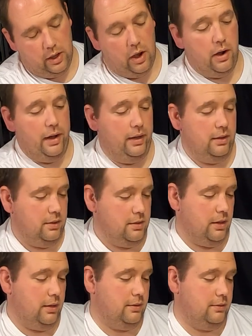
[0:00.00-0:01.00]
All right,
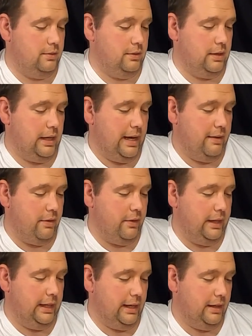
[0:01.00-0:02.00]
so I've
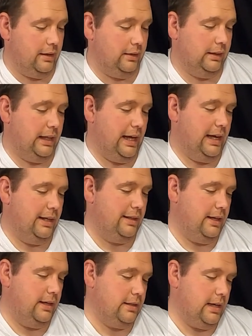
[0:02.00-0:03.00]
already got a lot of
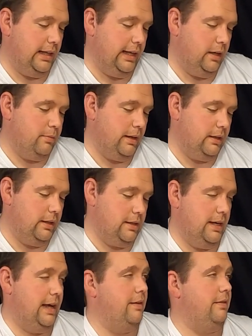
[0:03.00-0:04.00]
things I like about
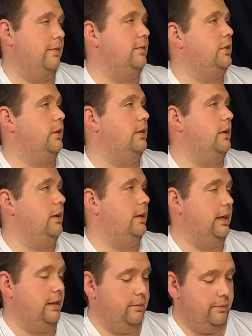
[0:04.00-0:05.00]
this, and I haven't even turned it on
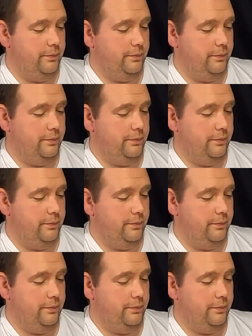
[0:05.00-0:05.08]
yet.